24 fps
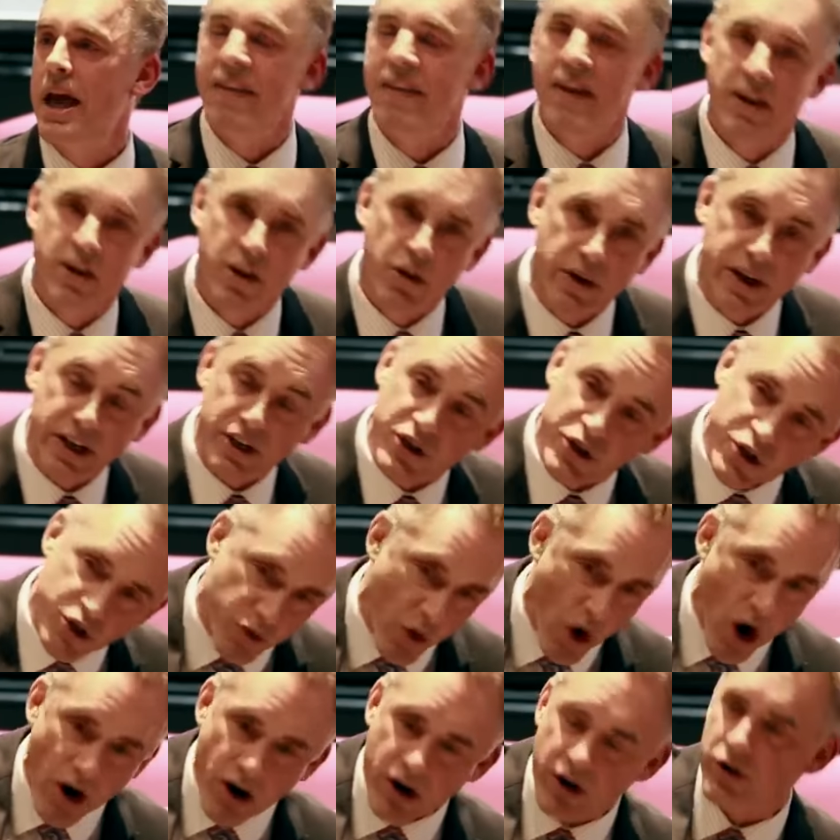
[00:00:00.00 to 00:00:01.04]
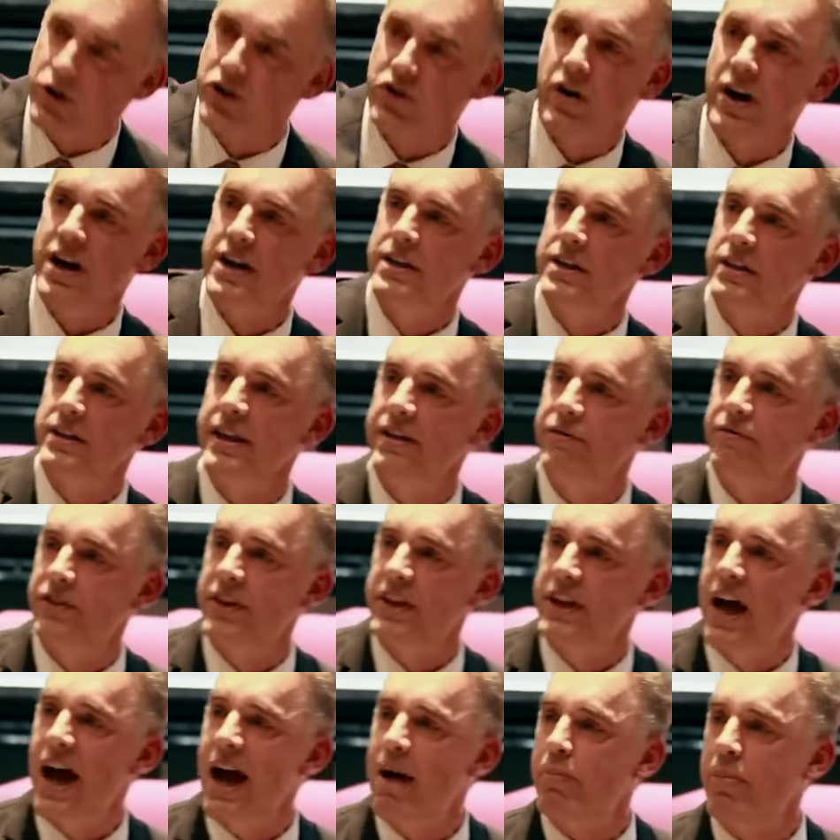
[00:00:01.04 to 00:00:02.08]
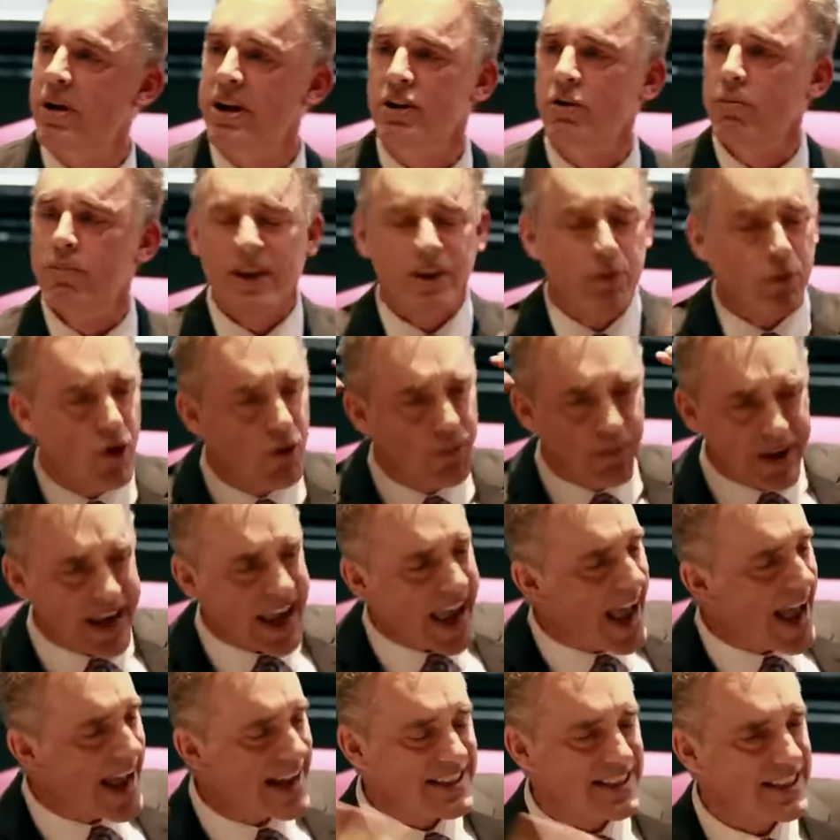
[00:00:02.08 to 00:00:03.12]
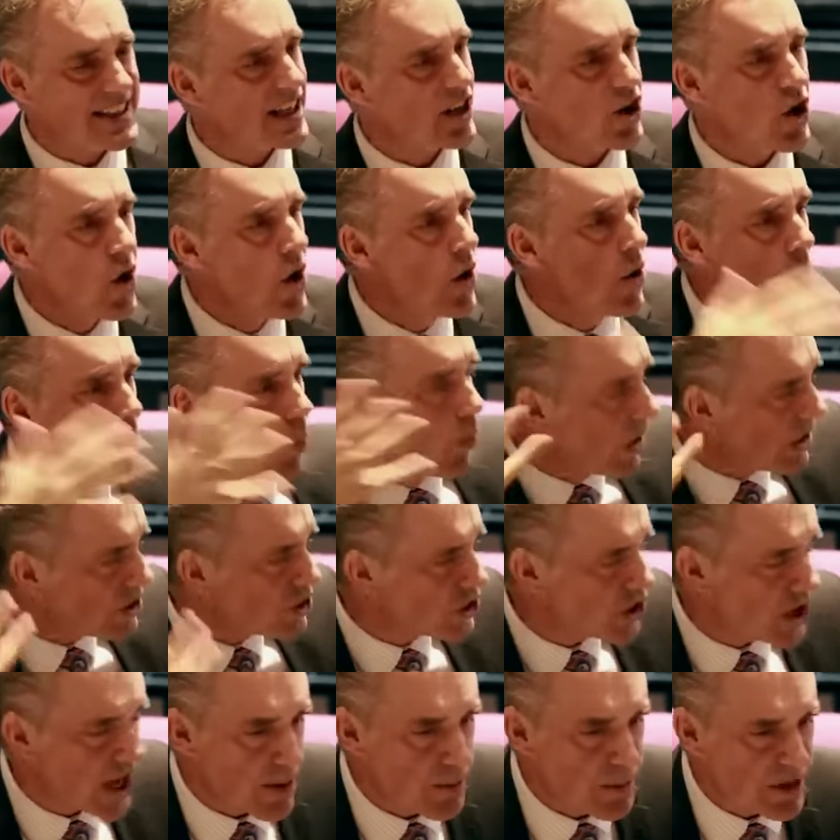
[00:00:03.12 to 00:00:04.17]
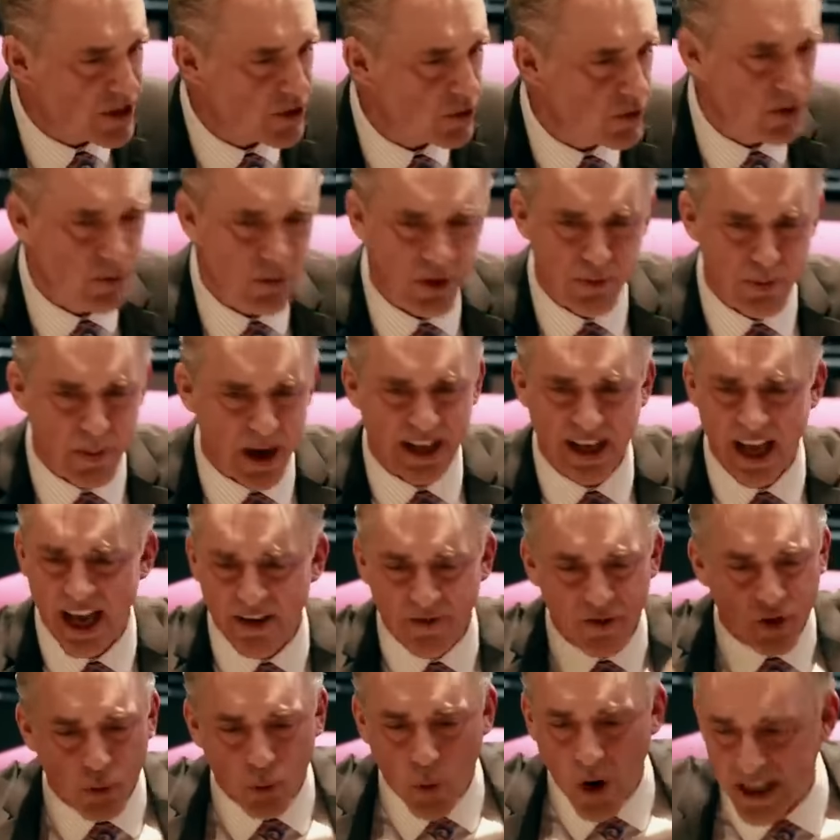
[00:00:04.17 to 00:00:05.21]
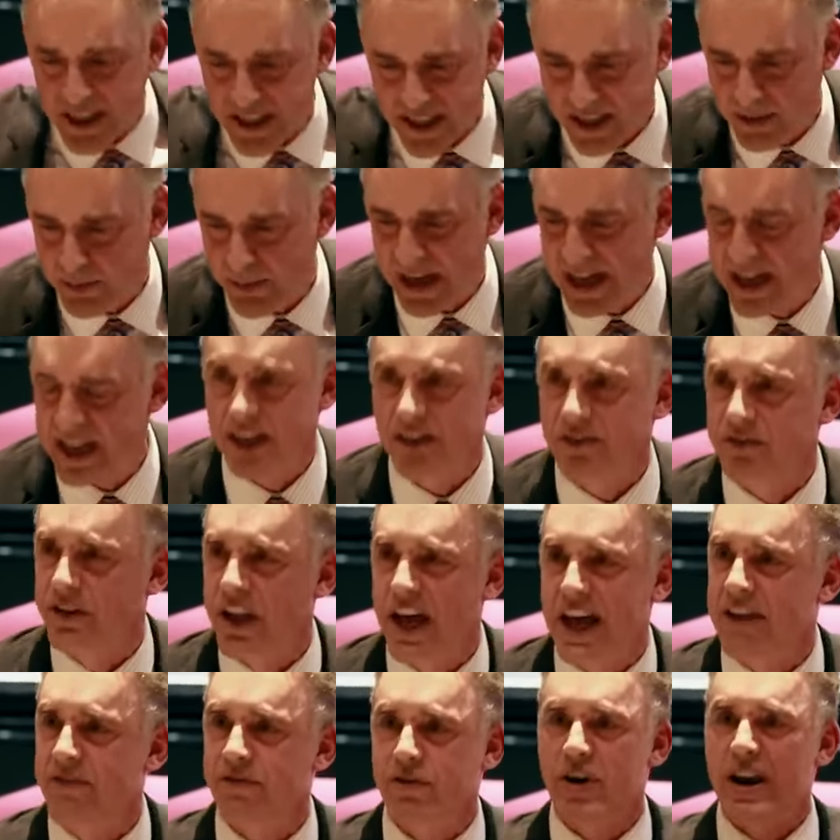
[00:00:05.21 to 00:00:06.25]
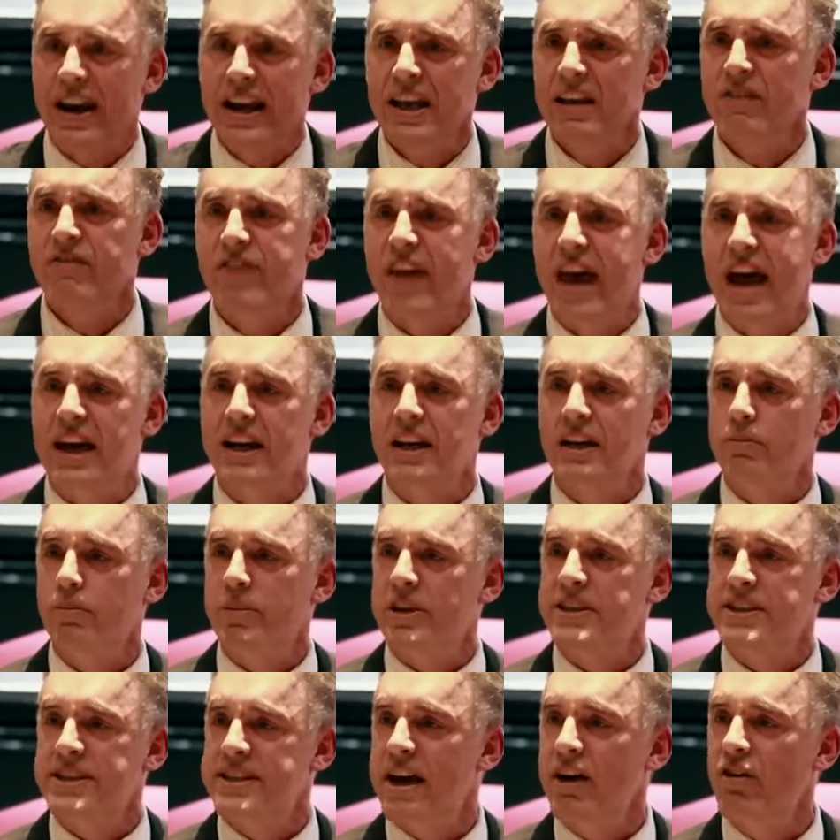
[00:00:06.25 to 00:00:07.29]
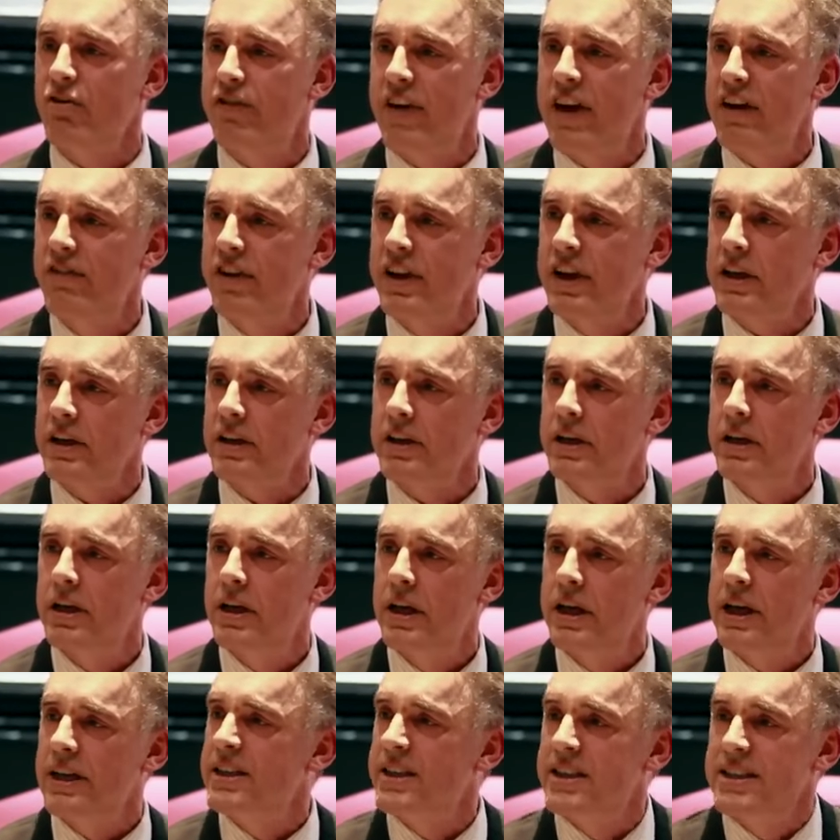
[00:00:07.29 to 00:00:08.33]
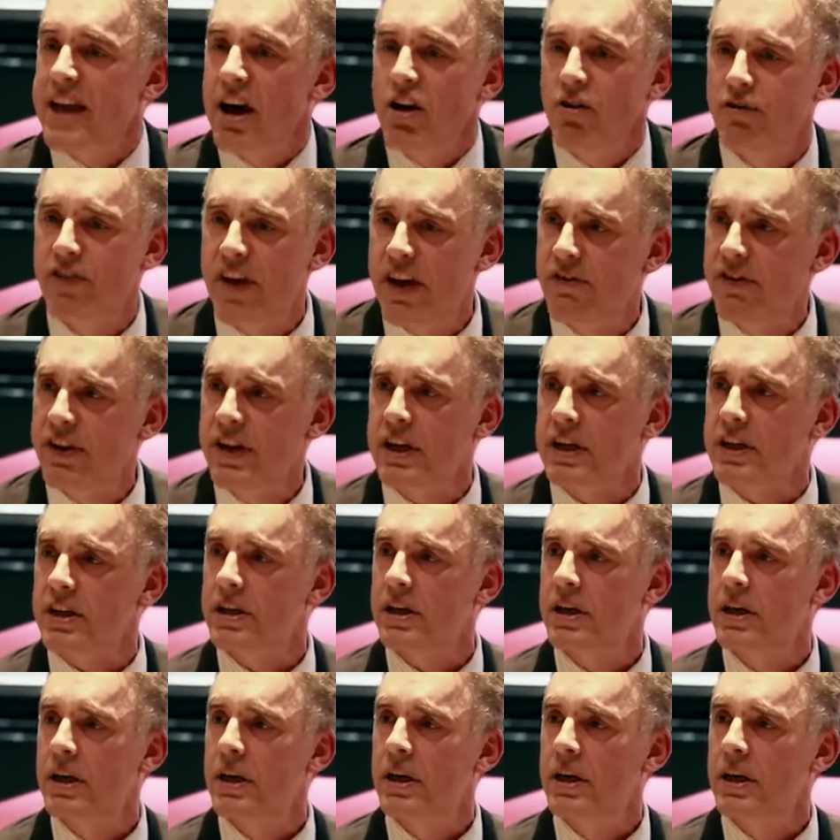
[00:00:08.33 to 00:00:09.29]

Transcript: And then you'll get stronger trying to lift it up. And you won't be asking, what should I be doing with my life or what's the meaning of life or any of that. It'll be self-evident. Mm -hmm. It's self-evident.